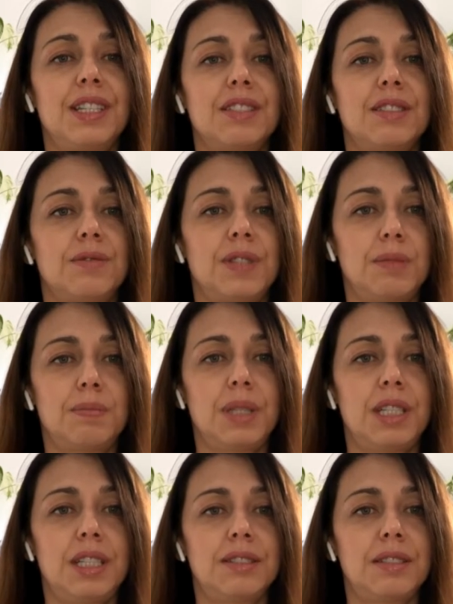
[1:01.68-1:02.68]
years of
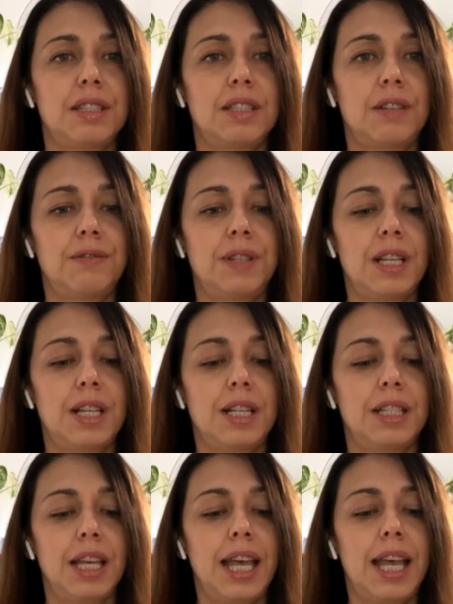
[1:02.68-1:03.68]
experience in the
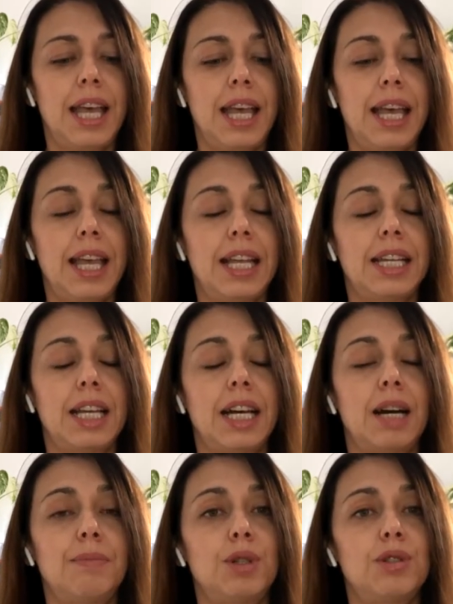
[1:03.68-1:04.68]
field, and
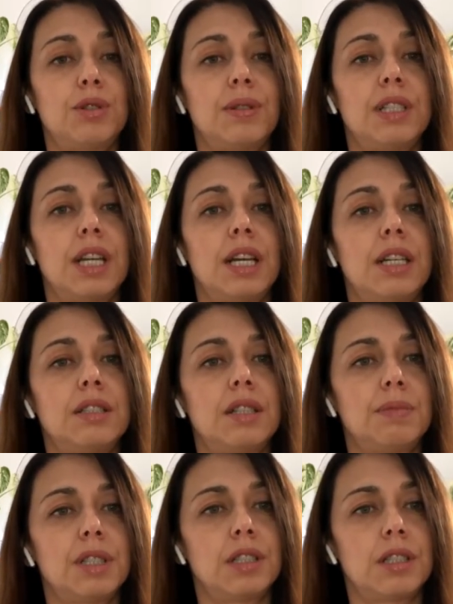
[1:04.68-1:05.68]
I'm also an
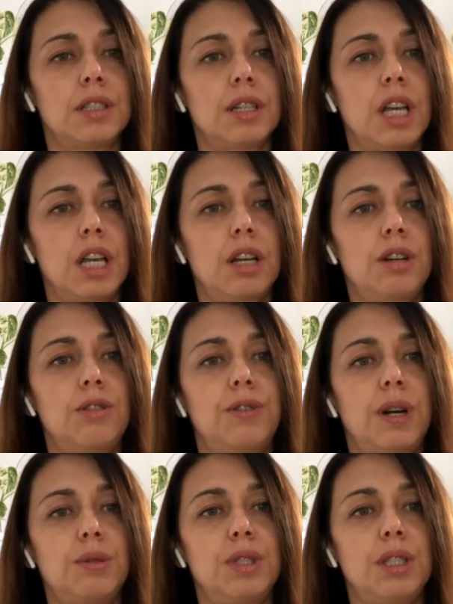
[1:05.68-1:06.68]
entrepreneur, co
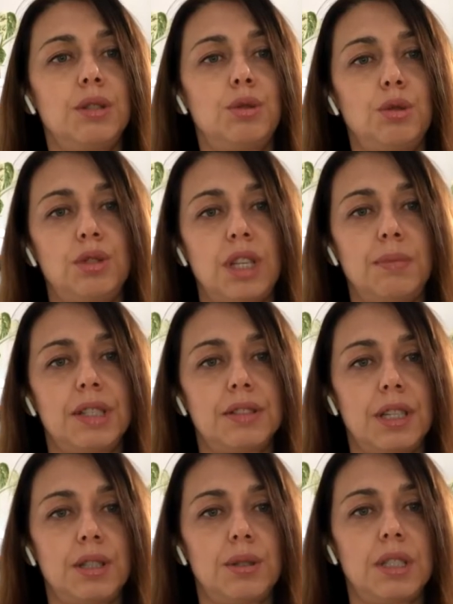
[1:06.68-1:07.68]
founding two
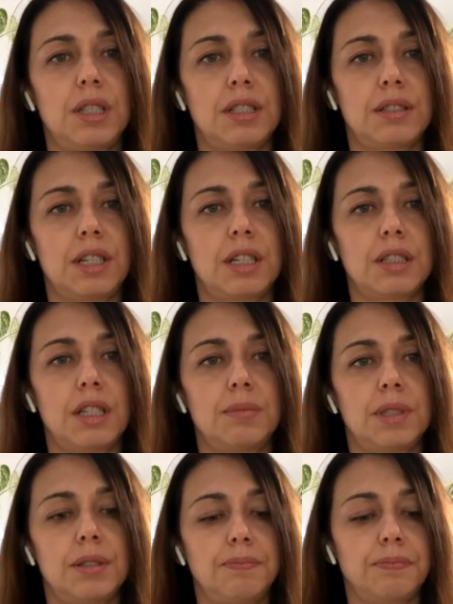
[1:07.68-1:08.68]
cybersecurity
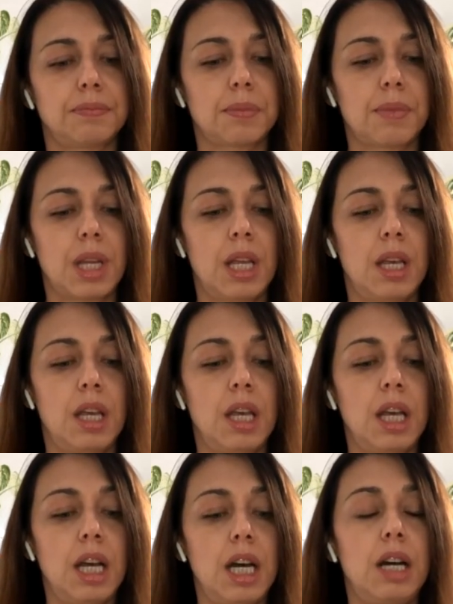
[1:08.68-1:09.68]
startups.
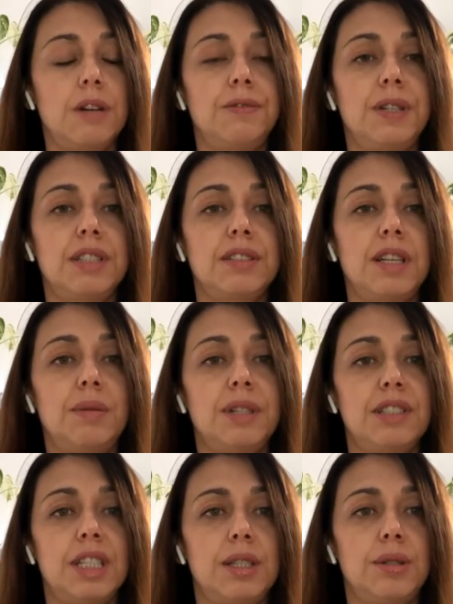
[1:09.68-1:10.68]
Our first
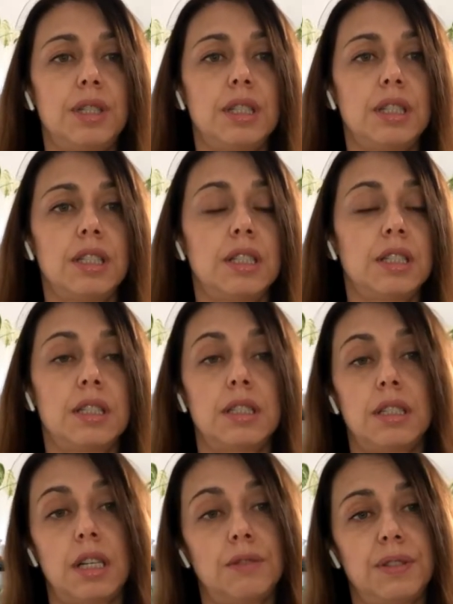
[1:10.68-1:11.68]
cybersecurity,
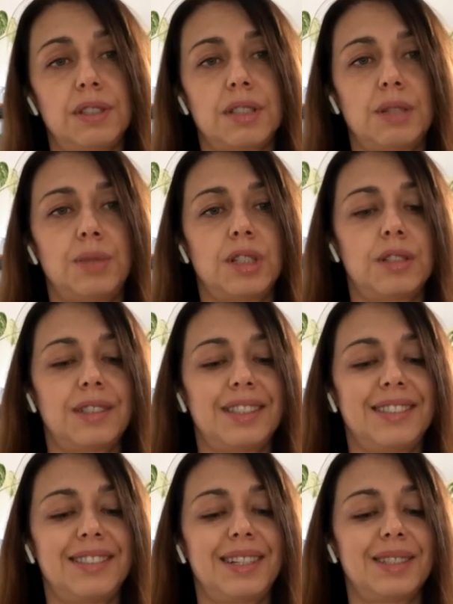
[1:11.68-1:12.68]
uh, our first our
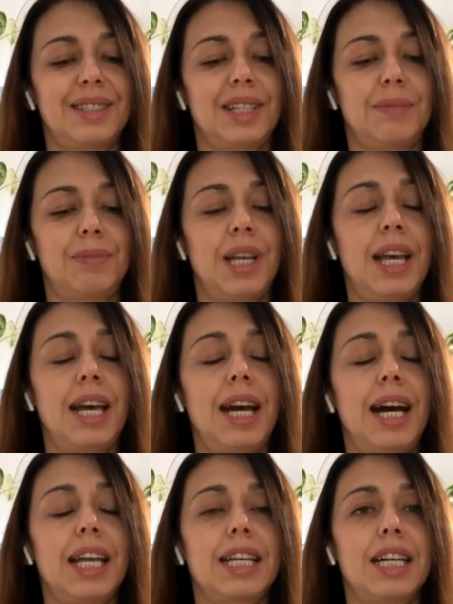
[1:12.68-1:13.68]
startup,
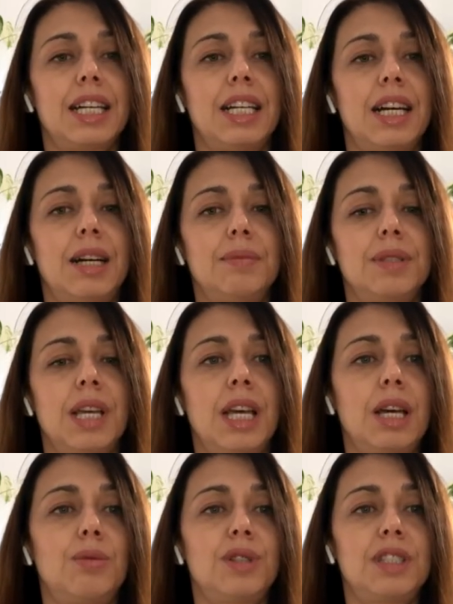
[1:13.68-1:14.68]
iHack Labs,
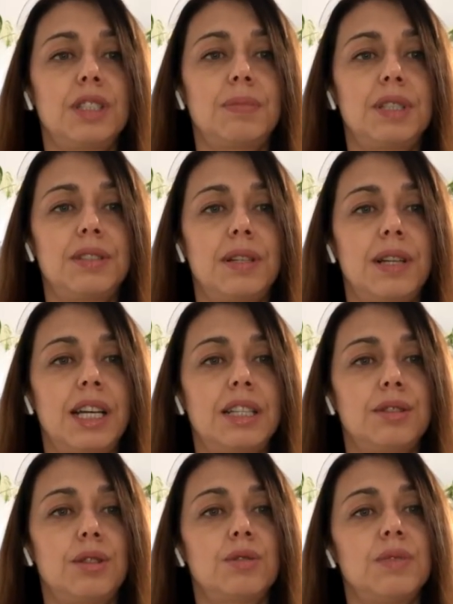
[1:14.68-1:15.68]
was specialized